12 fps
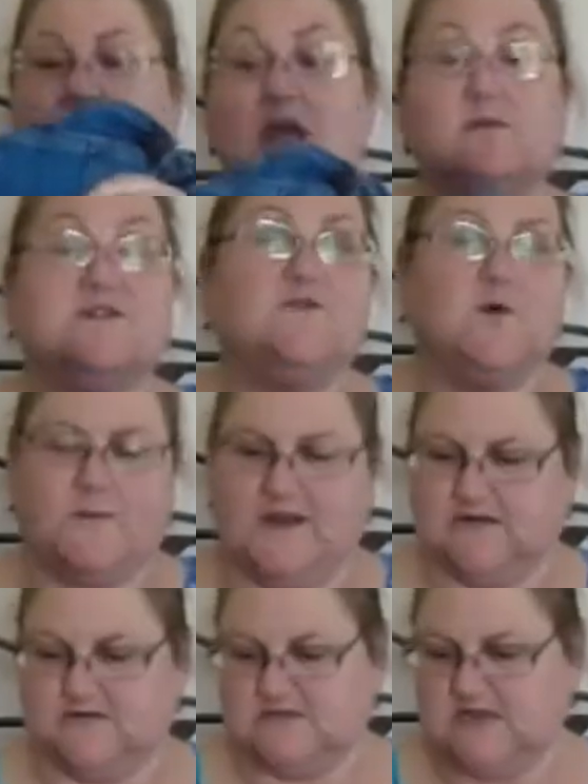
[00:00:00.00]
It was £4,
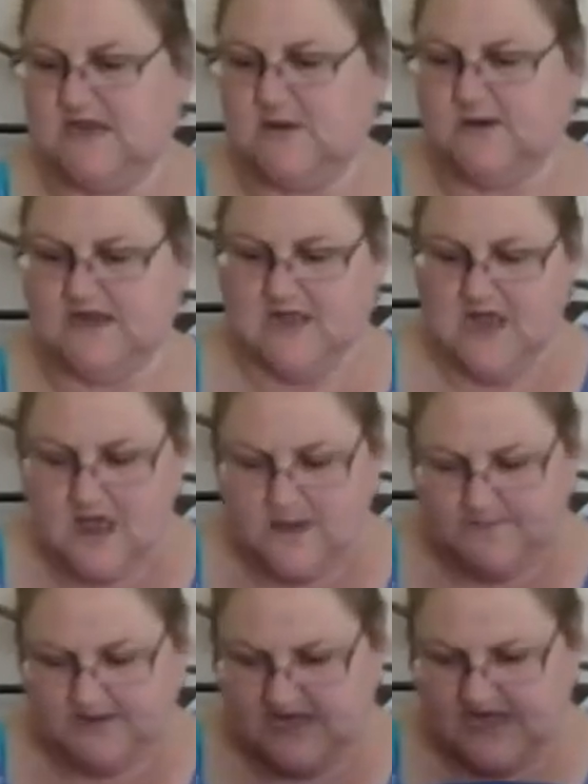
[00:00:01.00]
anyway.
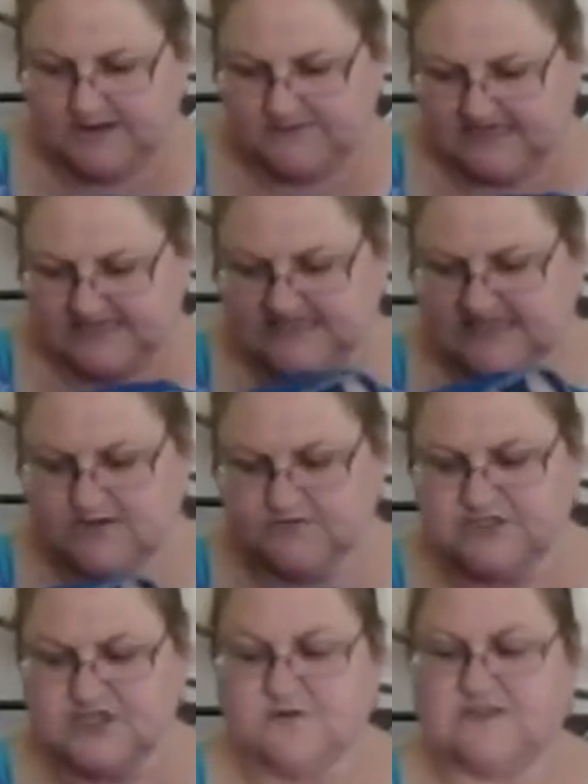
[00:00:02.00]
But as I said, it
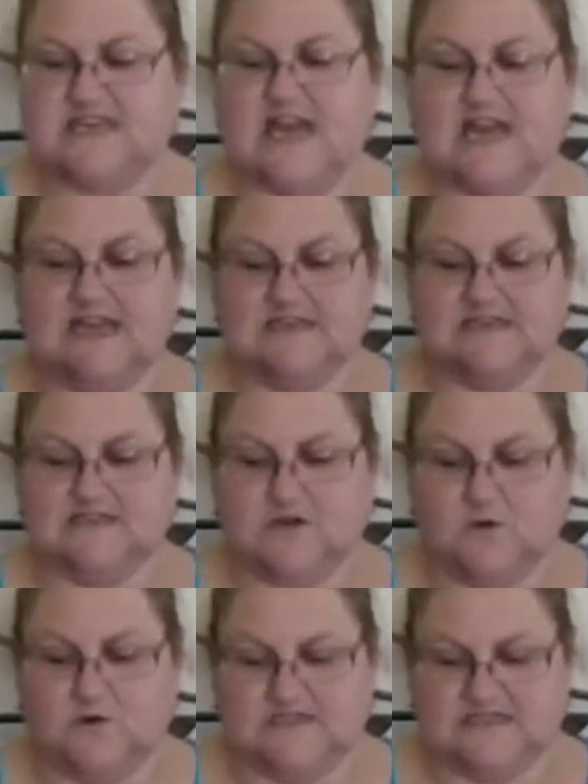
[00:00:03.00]
was new with tags. It's
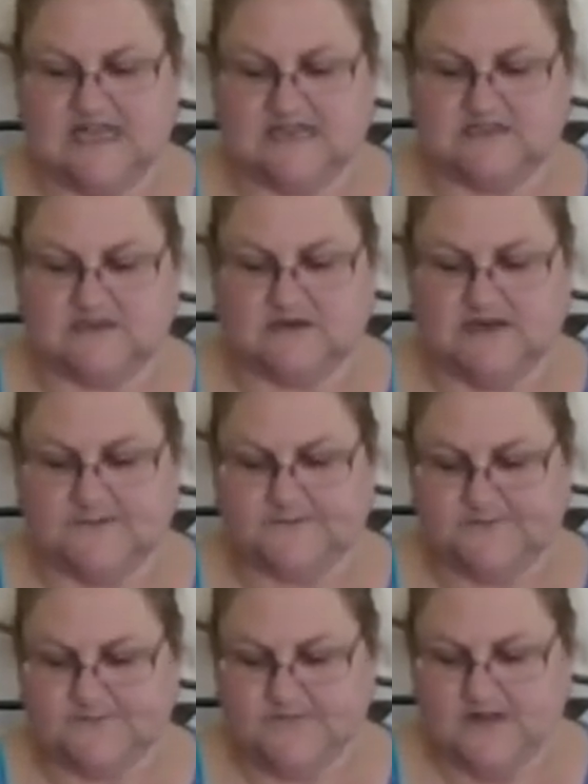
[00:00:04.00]
got all its tags on it.
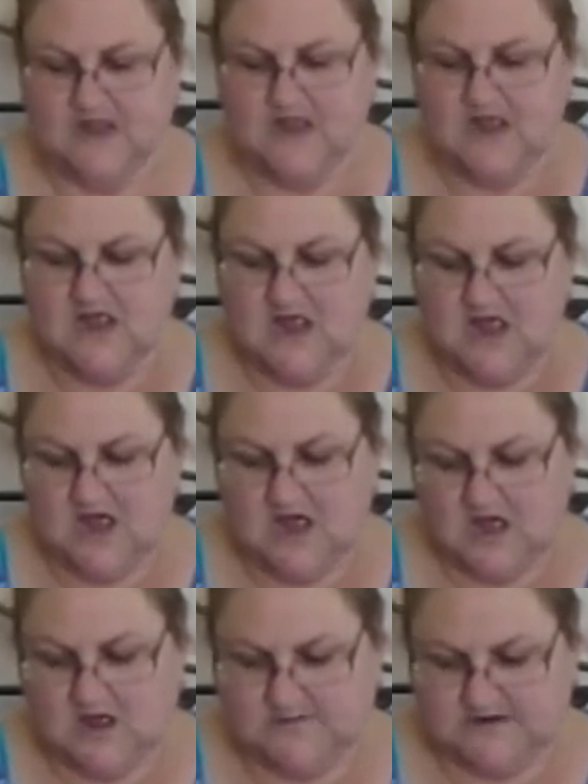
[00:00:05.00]

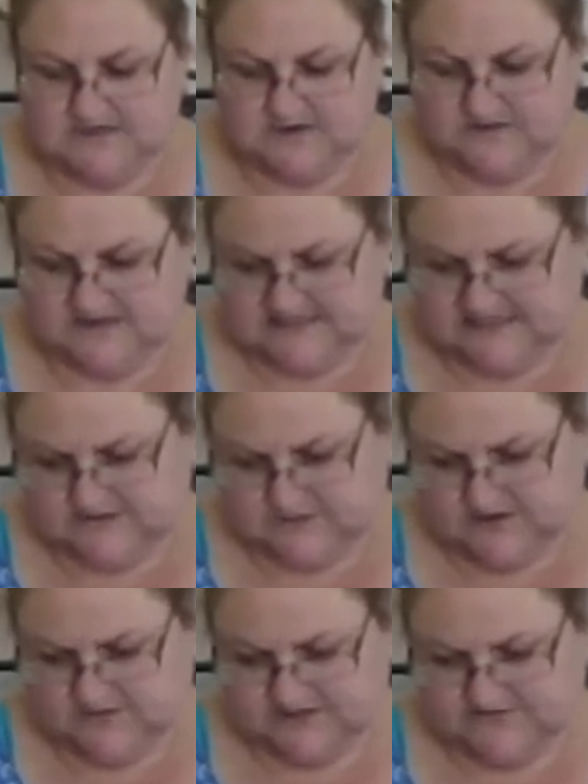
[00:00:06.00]
I don't know if it says
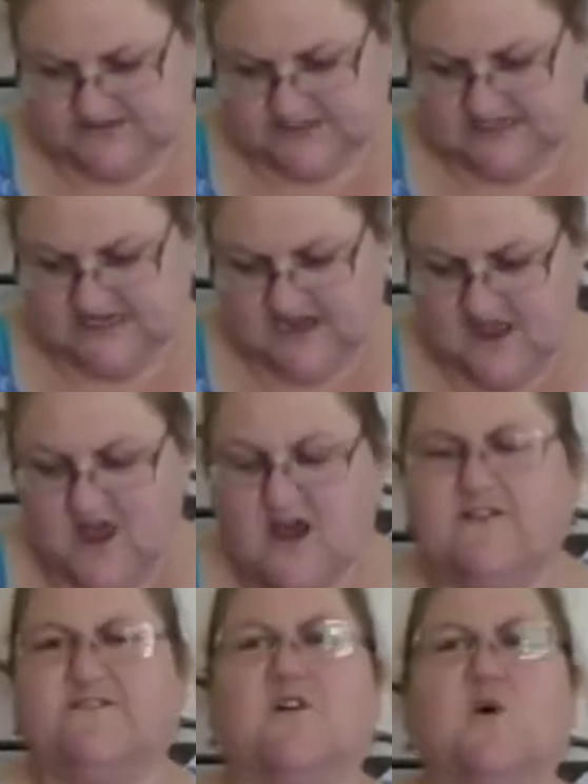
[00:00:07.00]
what it was originally.
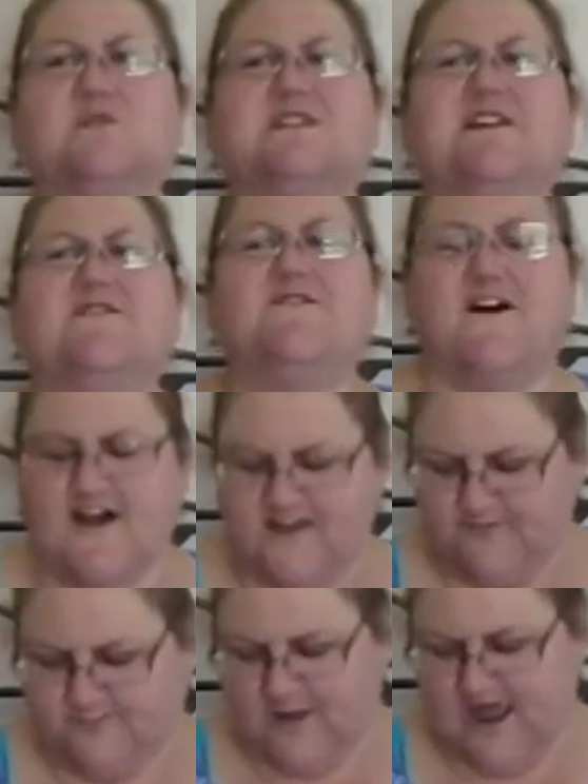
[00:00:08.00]

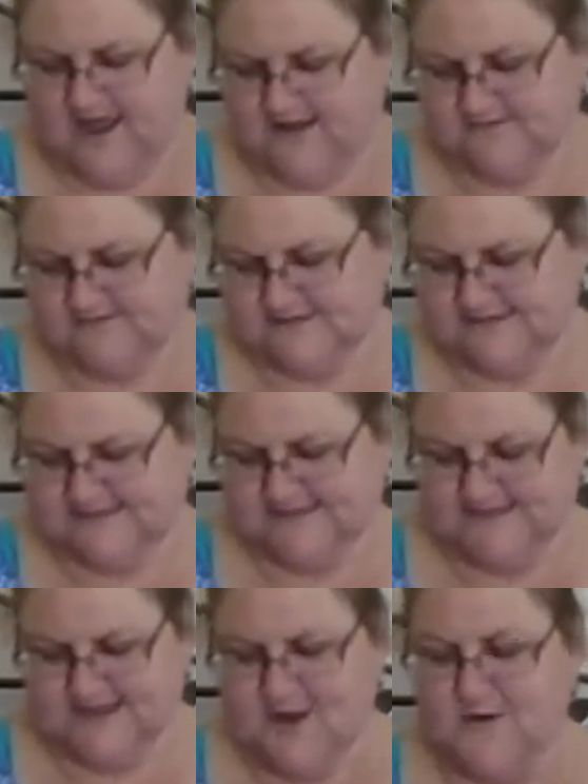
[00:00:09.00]
£45.
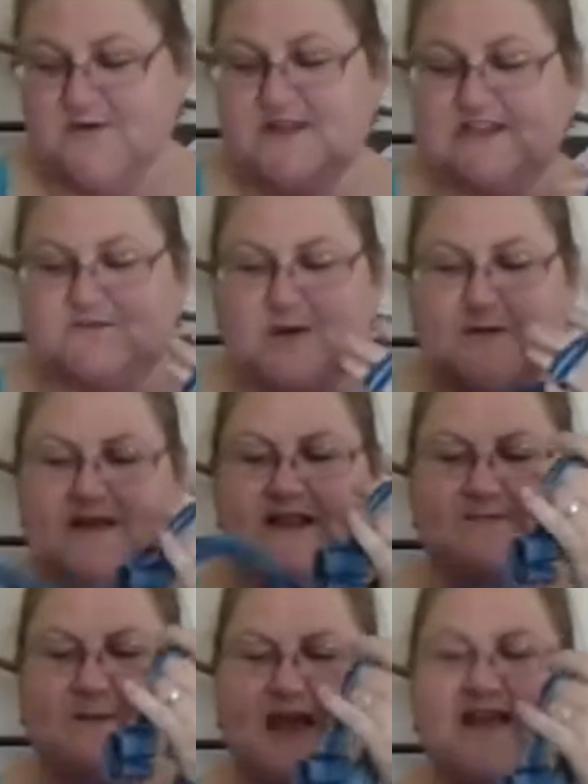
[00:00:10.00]
Who are these
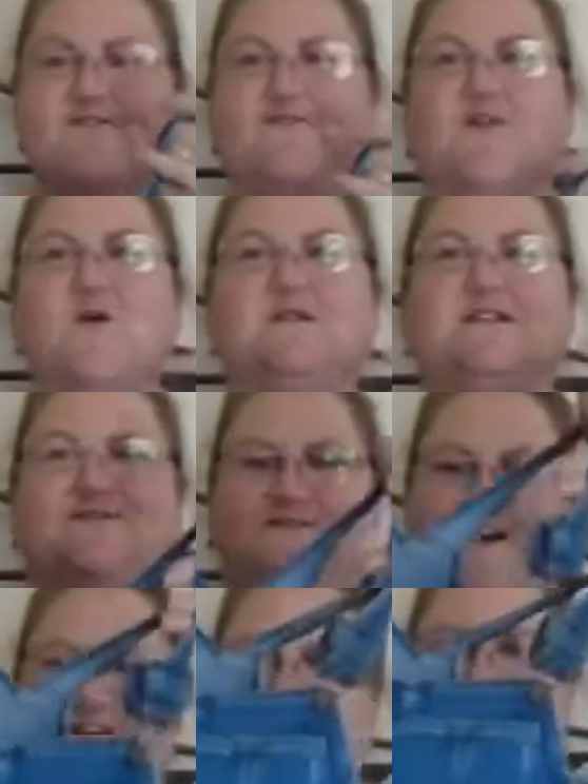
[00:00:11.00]
women paying
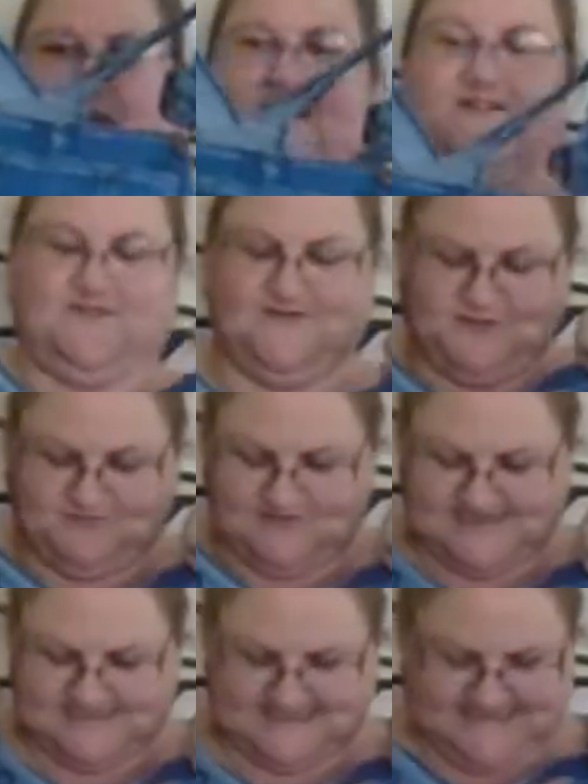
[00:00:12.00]
£45 for
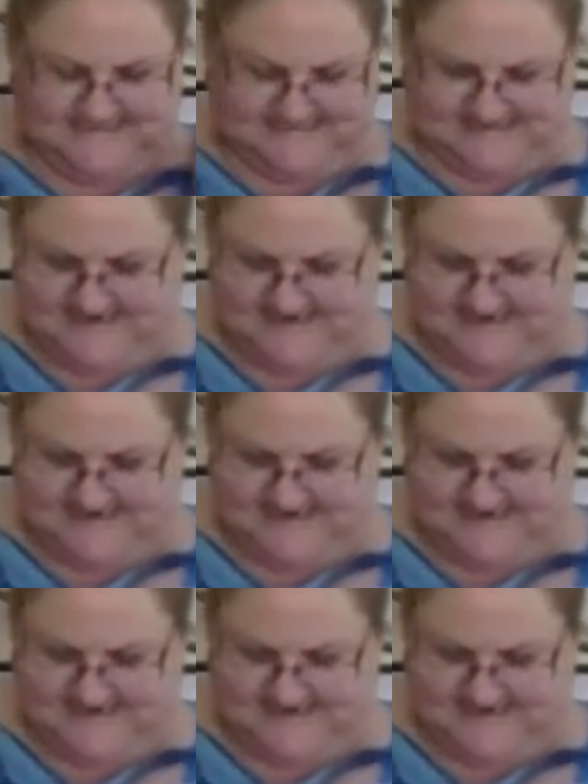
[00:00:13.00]
dresses?